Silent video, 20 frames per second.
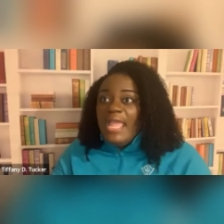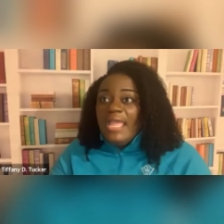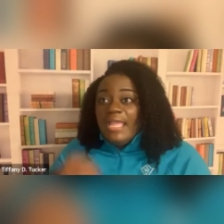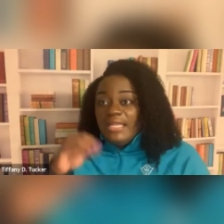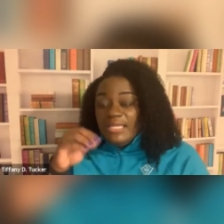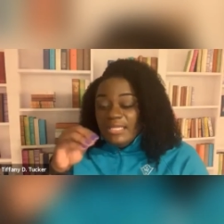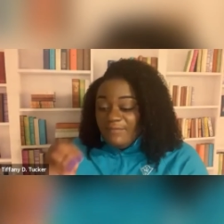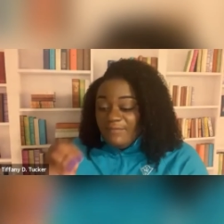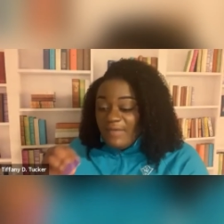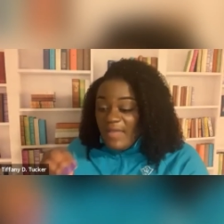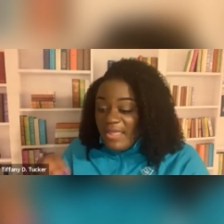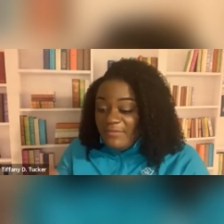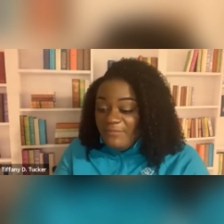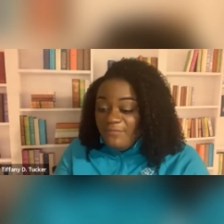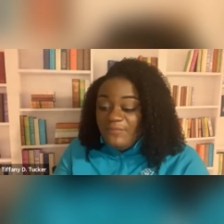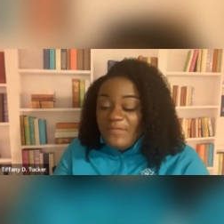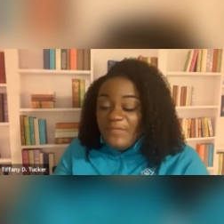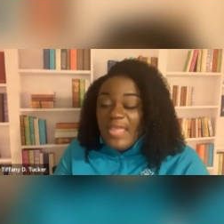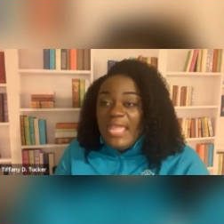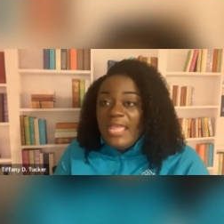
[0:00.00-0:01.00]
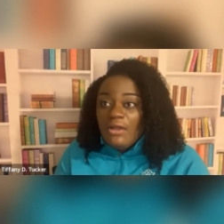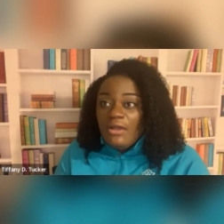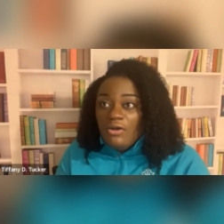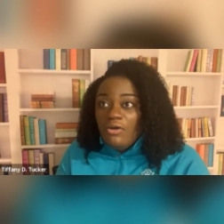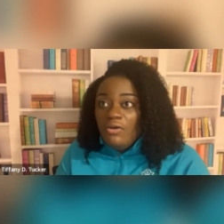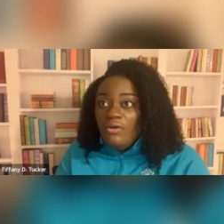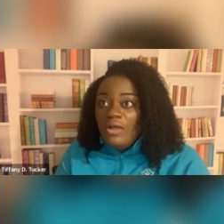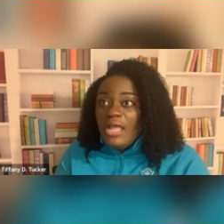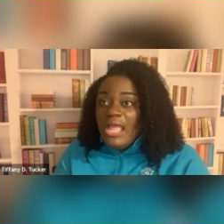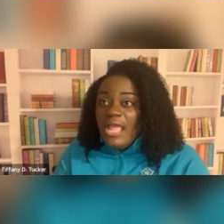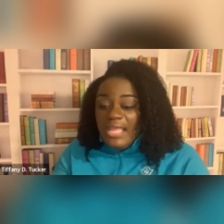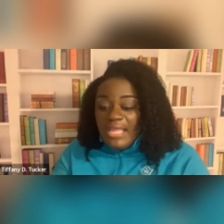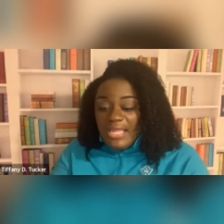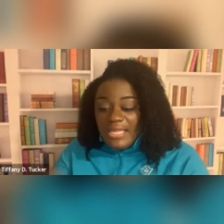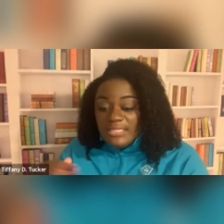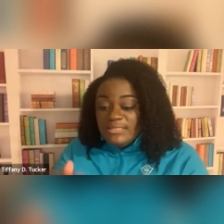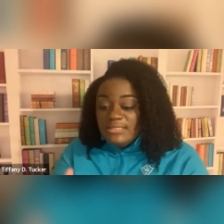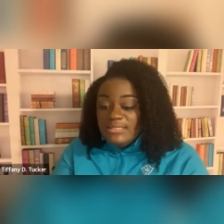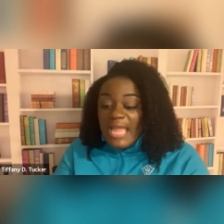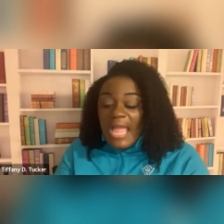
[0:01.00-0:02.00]
And if I fail,
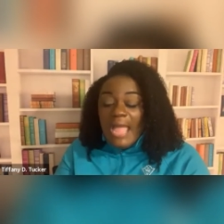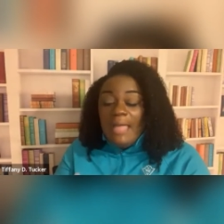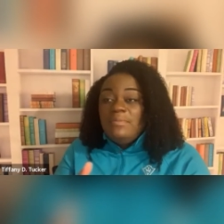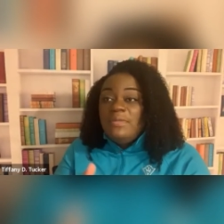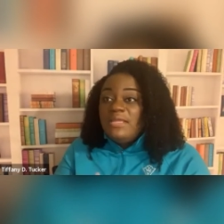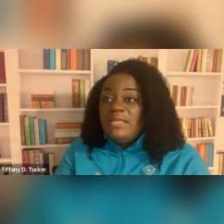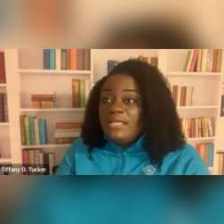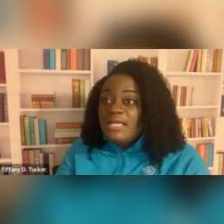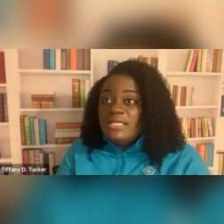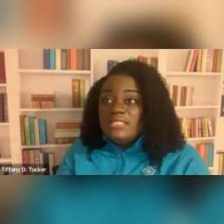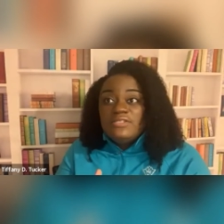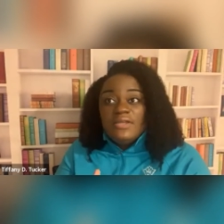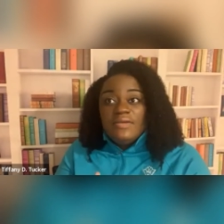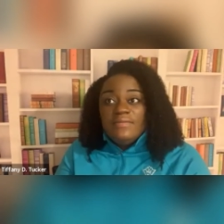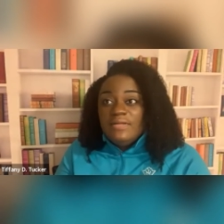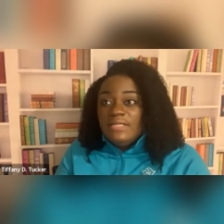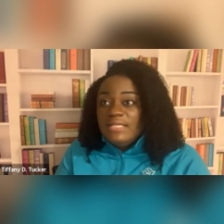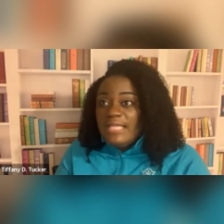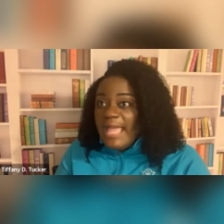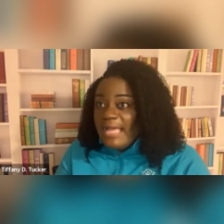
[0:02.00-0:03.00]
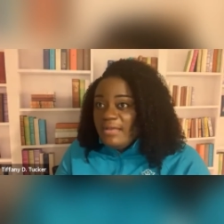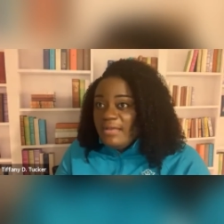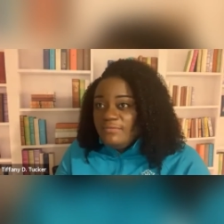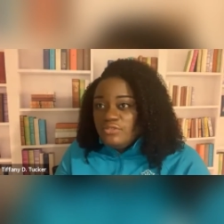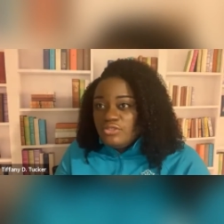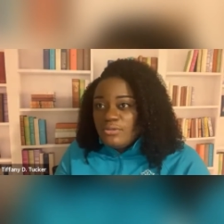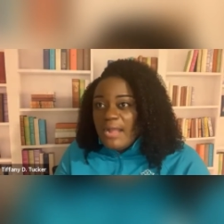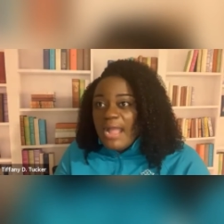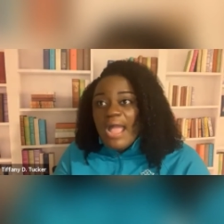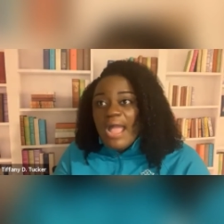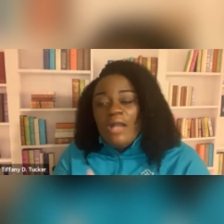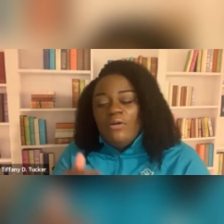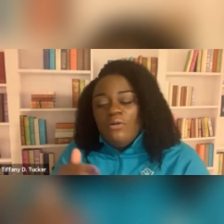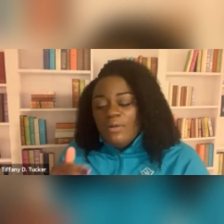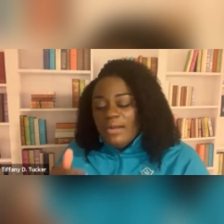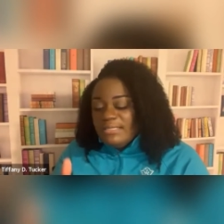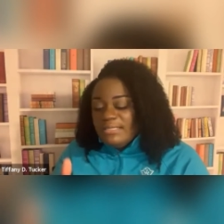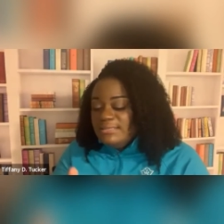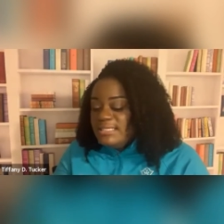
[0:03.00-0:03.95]
it's not because of a lack of try, or I